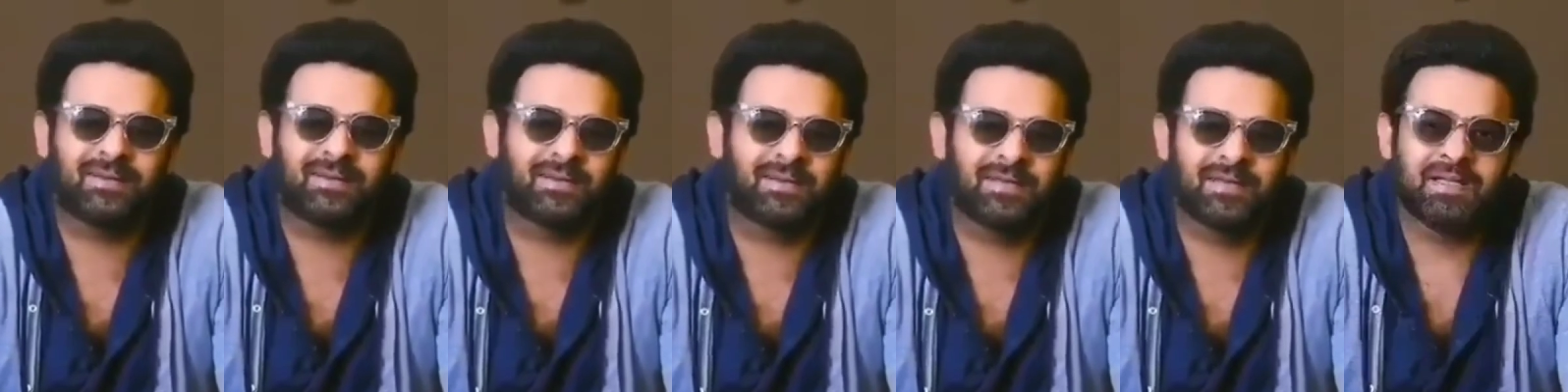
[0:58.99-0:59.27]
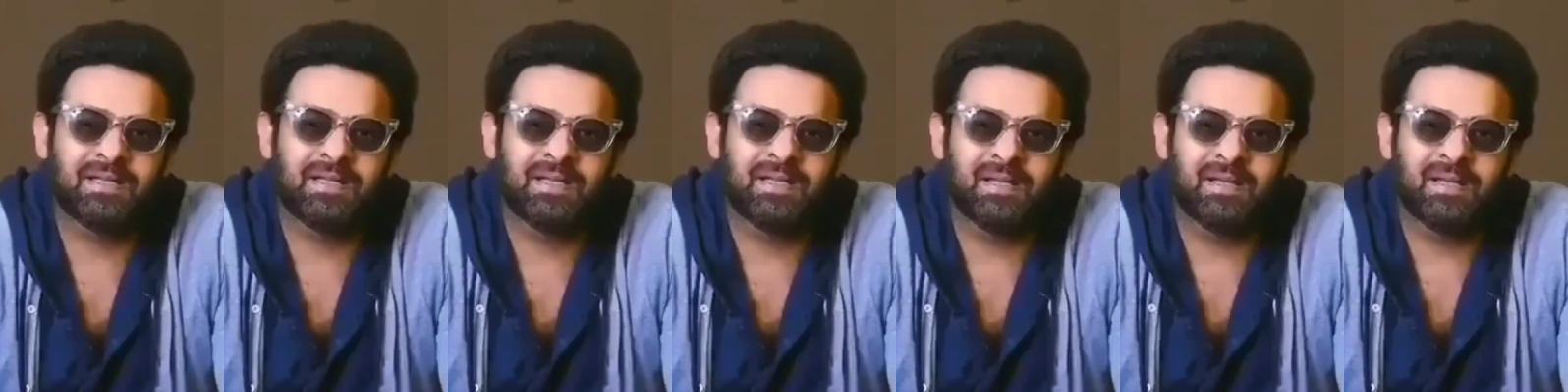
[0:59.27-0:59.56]

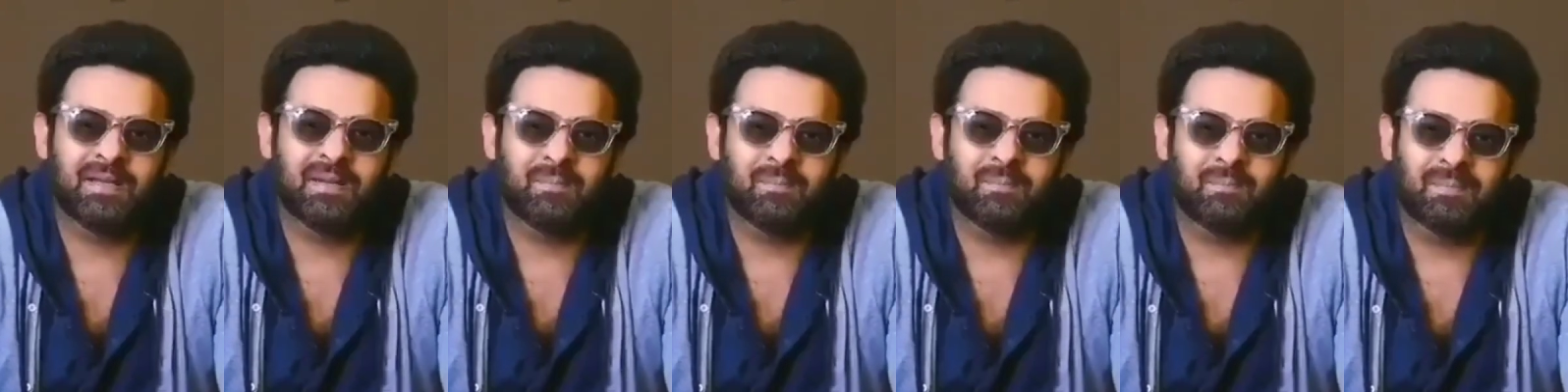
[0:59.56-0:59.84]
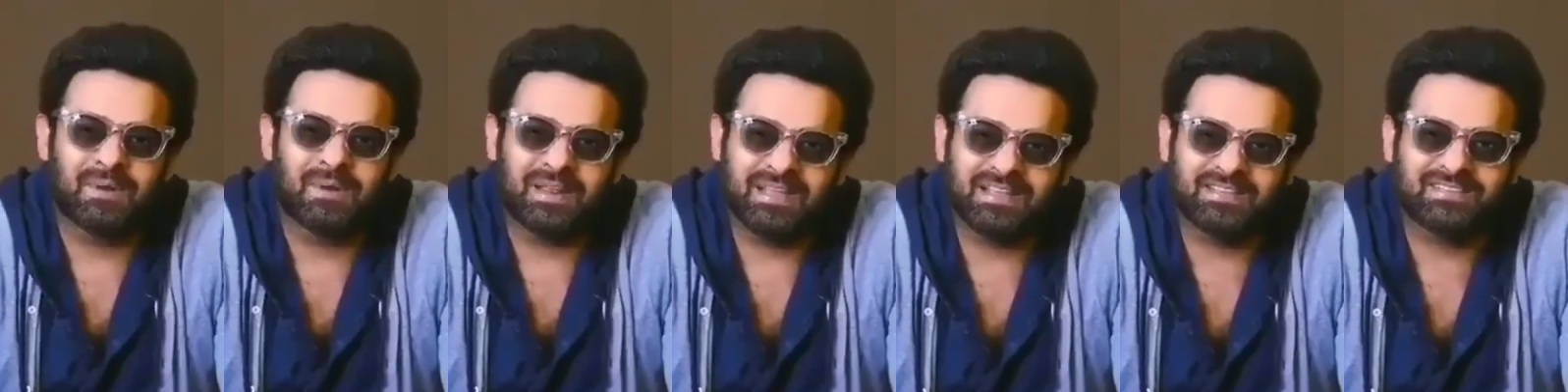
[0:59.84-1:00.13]
Until then,
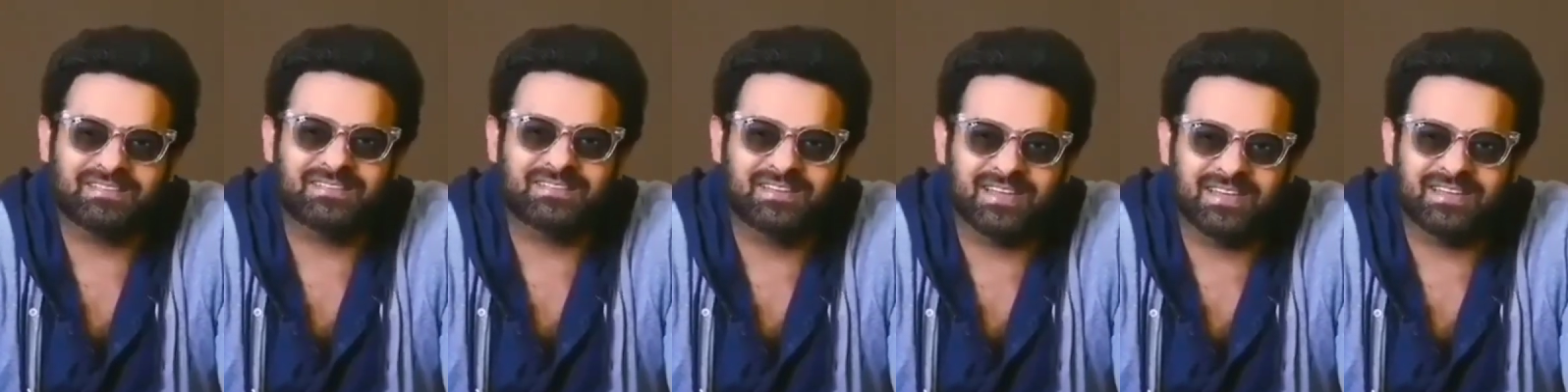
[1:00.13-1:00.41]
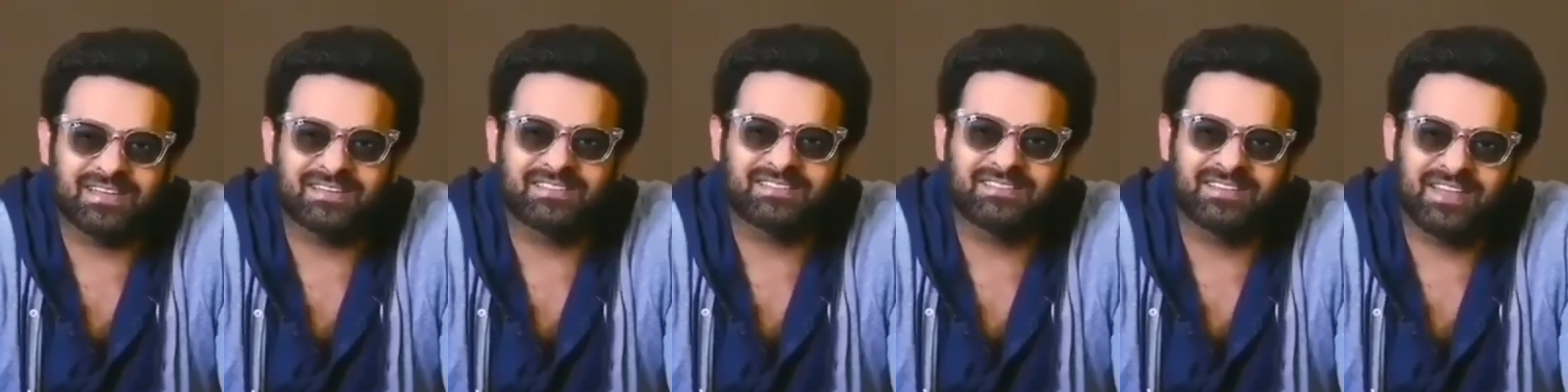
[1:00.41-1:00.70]

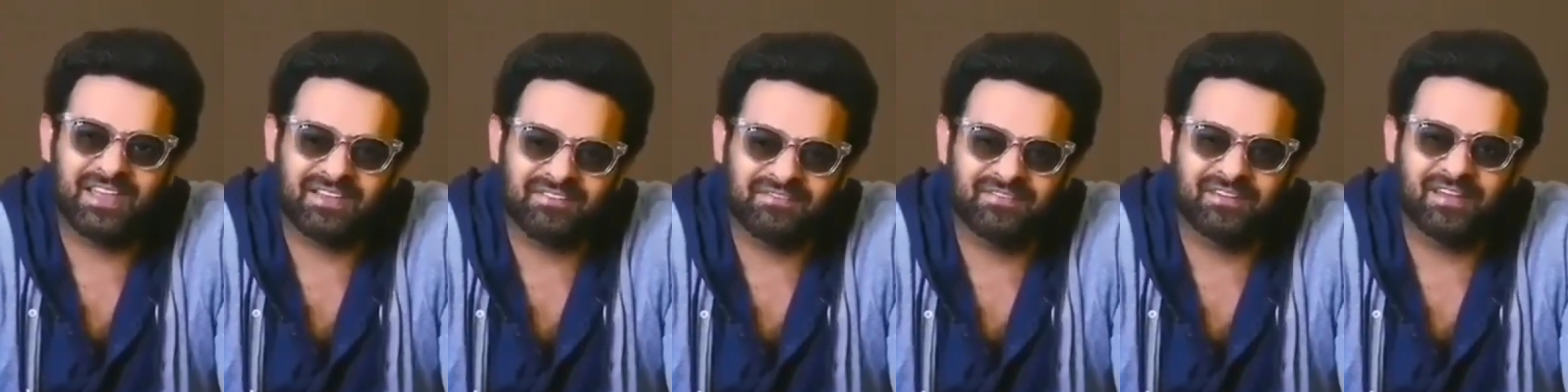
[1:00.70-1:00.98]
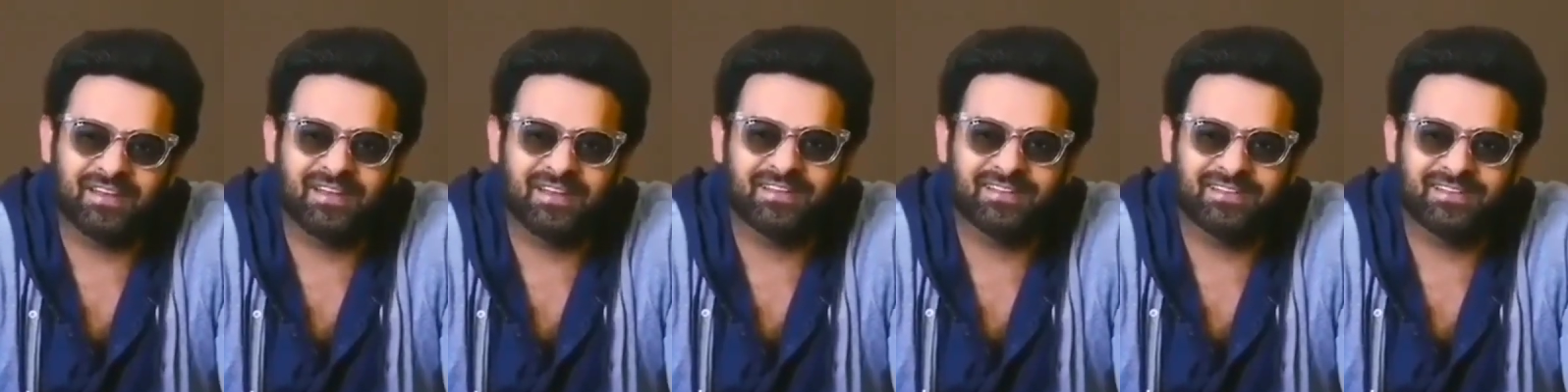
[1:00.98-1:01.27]
please
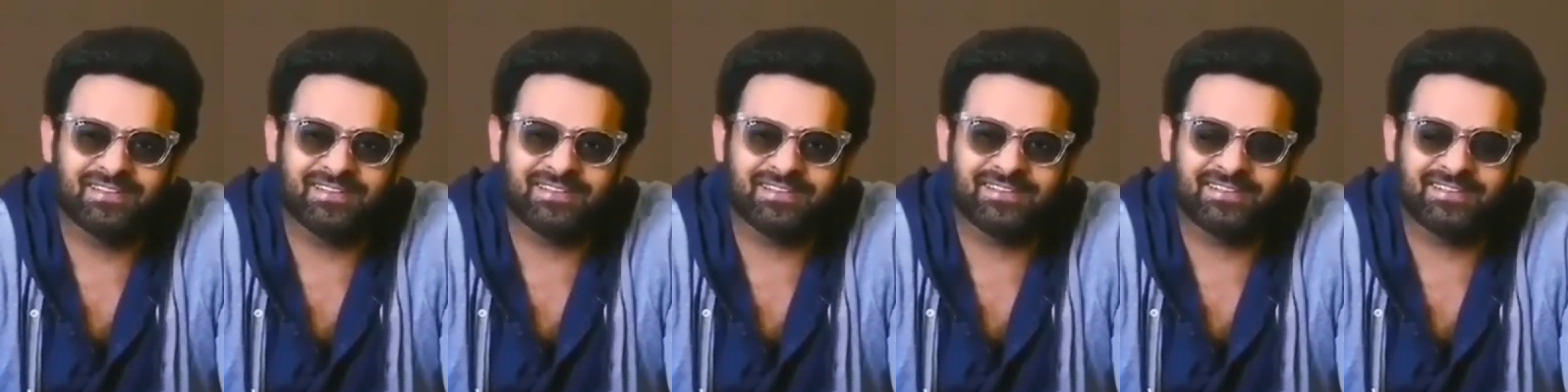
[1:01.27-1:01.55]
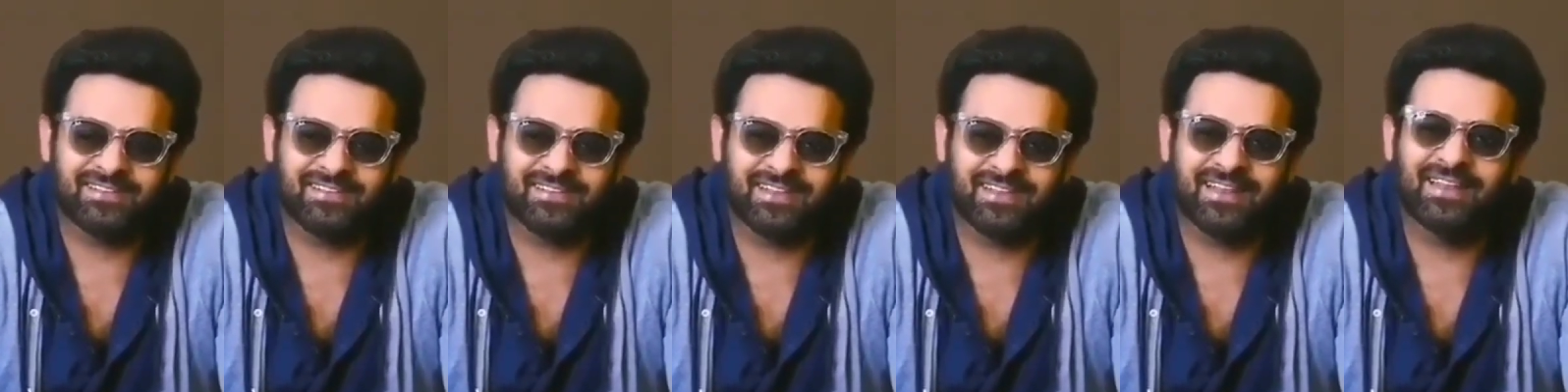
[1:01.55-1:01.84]
stay safe
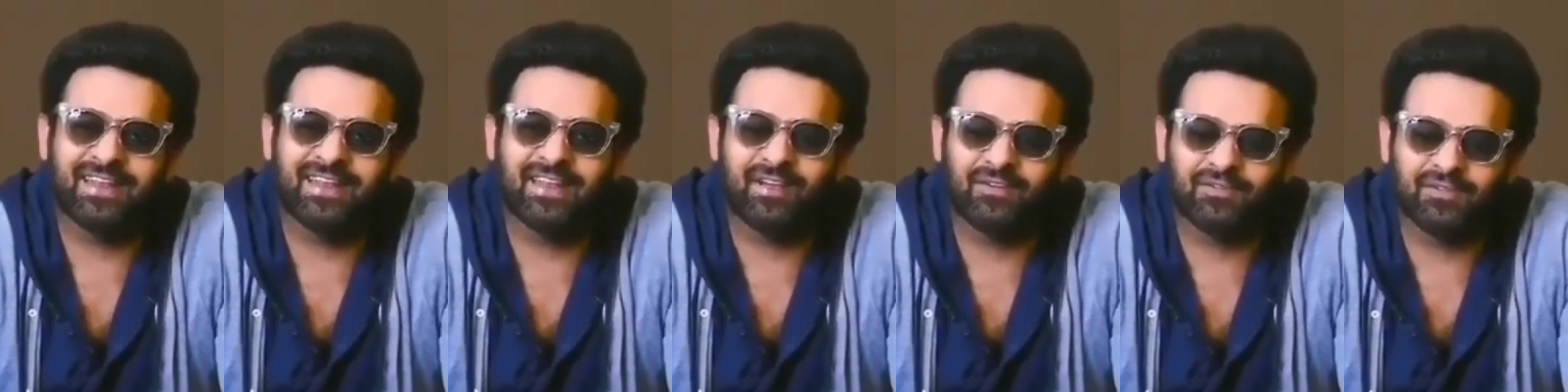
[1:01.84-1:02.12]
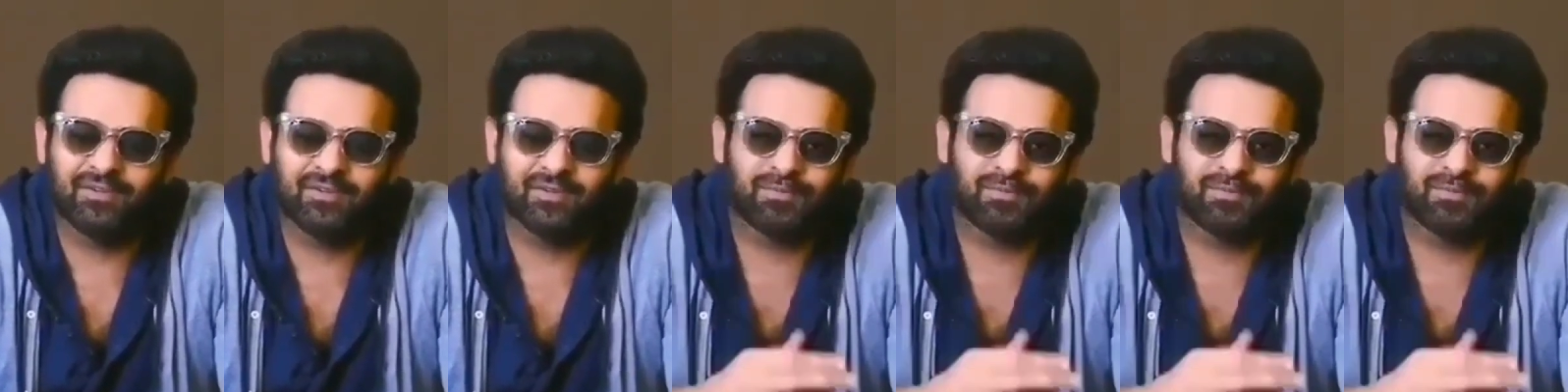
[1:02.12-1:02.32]
and healthy.